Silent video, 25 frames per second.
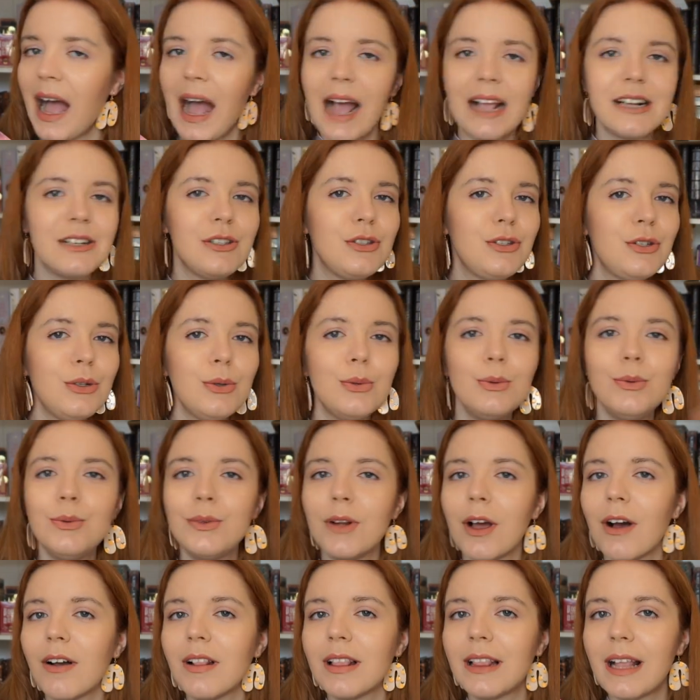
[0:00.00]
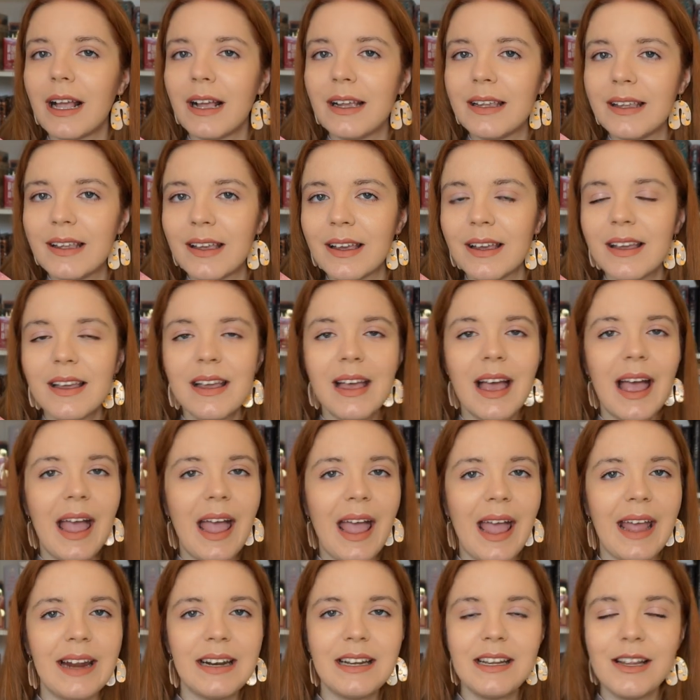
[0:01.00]
I do not like
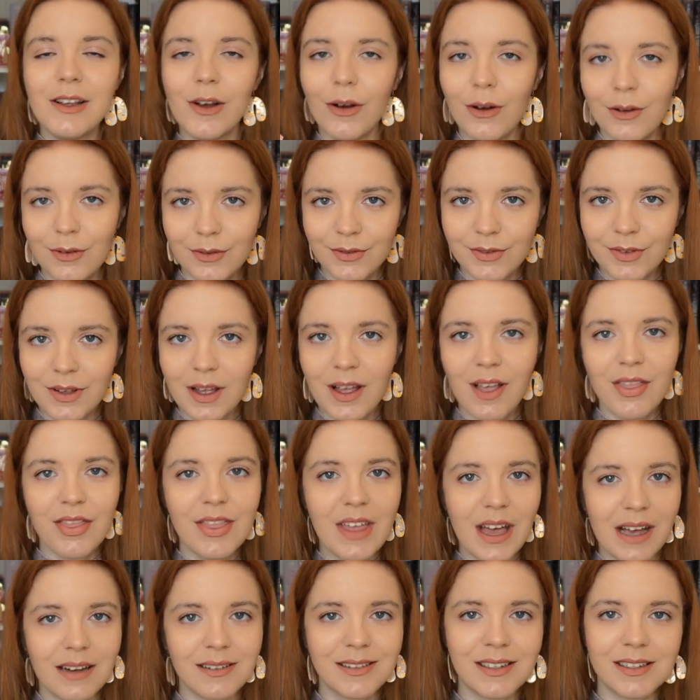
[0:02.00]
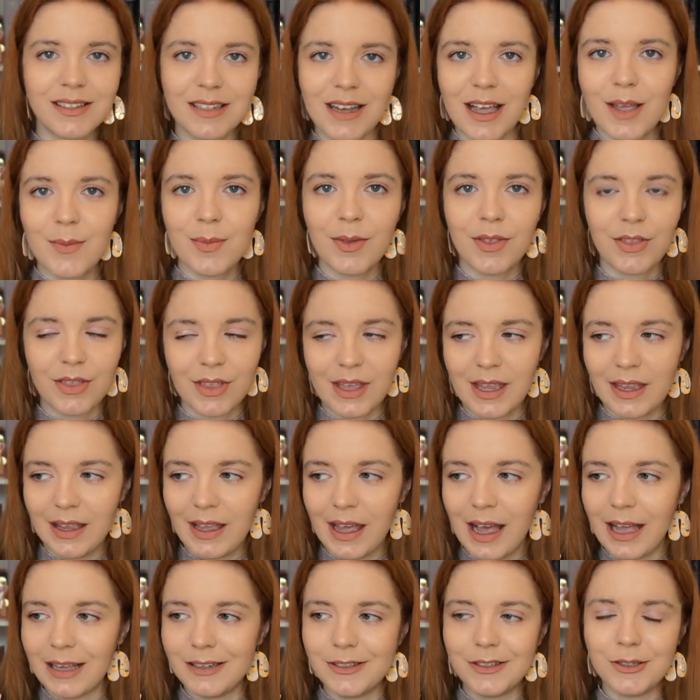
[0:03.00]
any of that type of
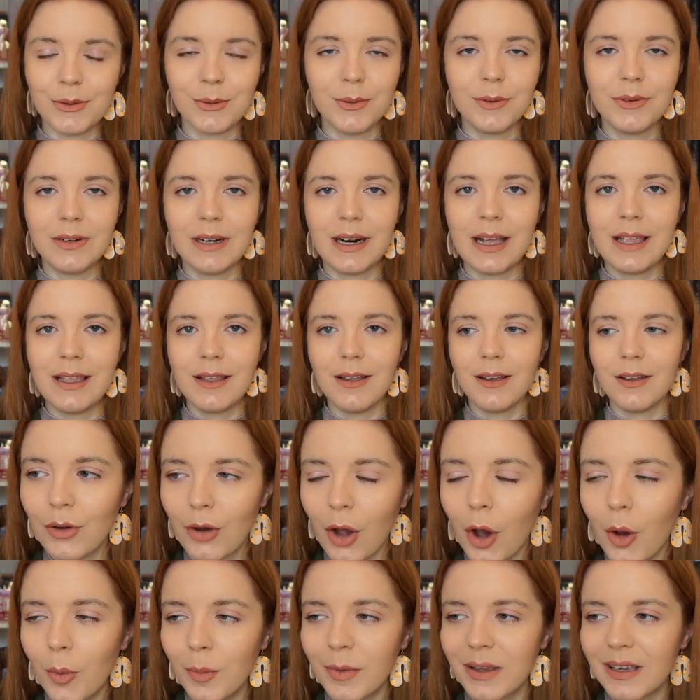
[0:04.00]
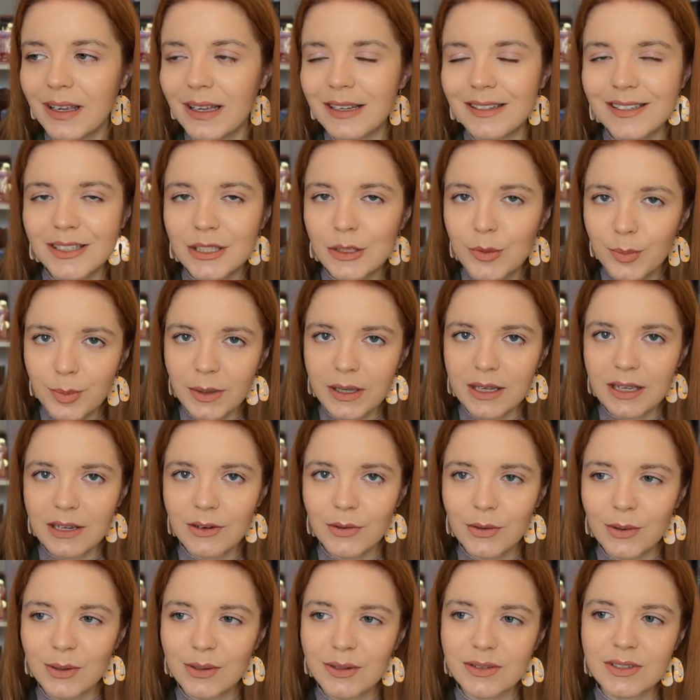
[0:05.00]
thing. I don't like comic-y
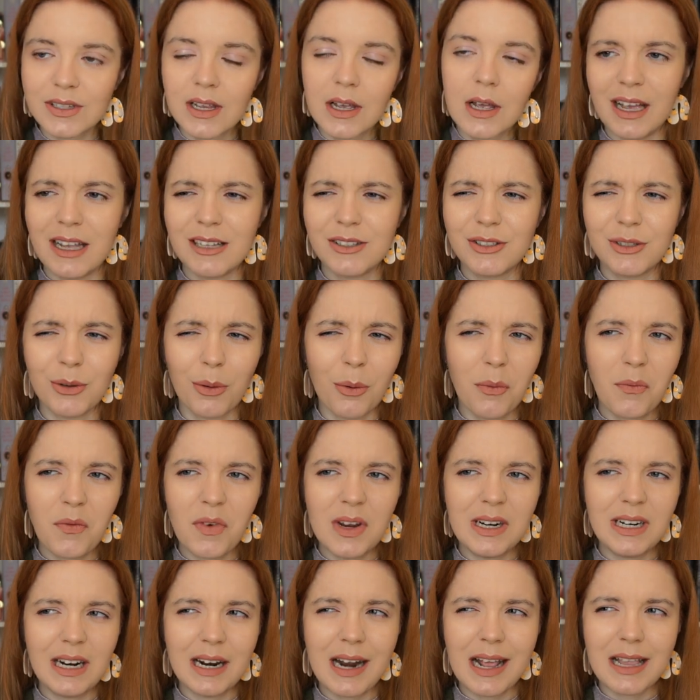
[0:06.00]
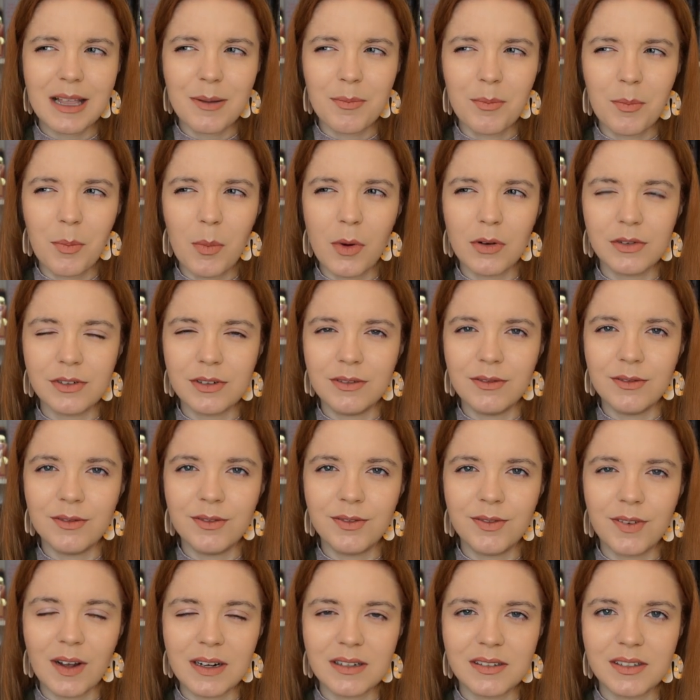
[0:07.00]
superheroes. I don't really like modern
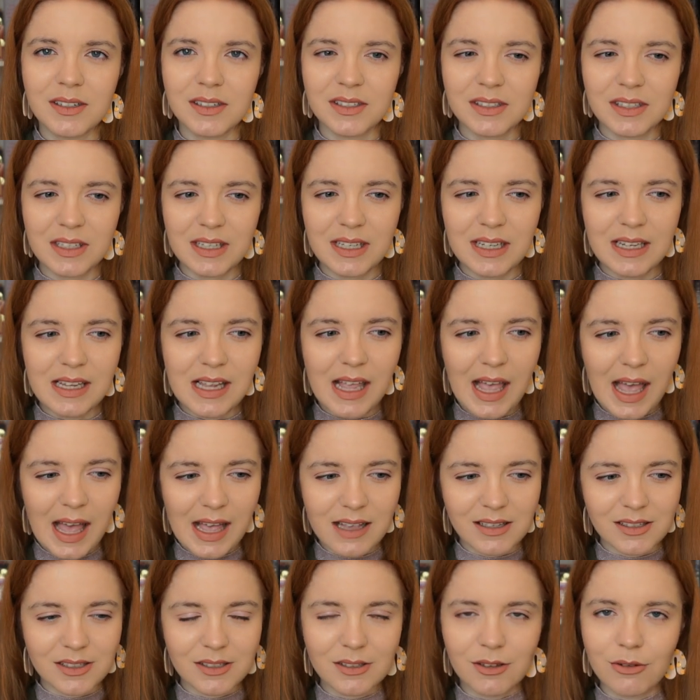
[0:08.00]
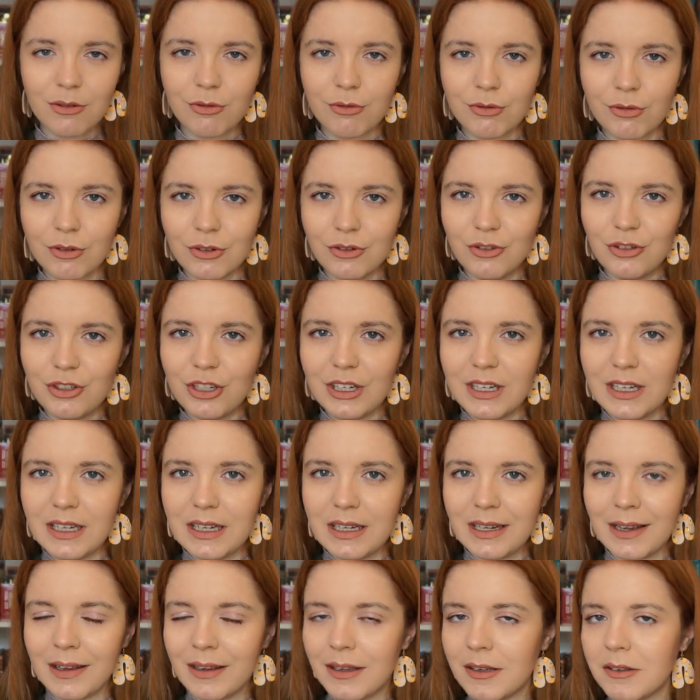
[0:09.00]
fantasy-esque,
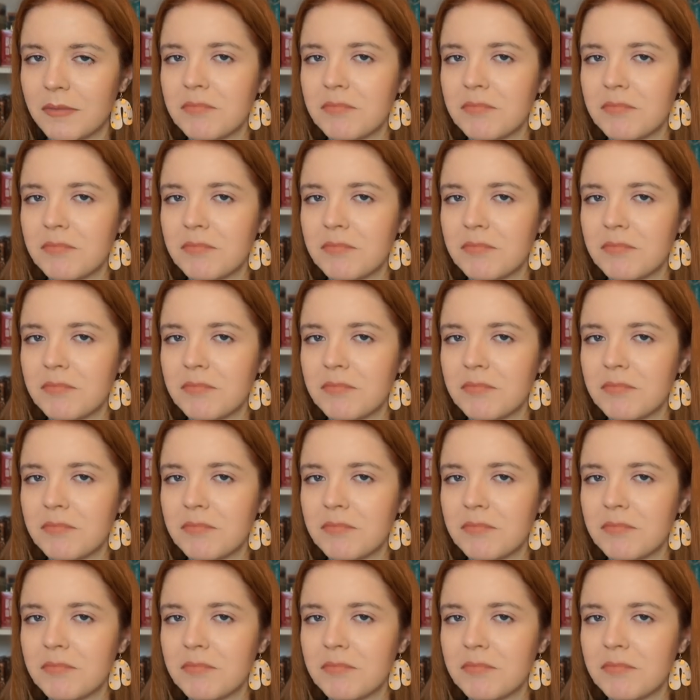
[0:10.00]
grungy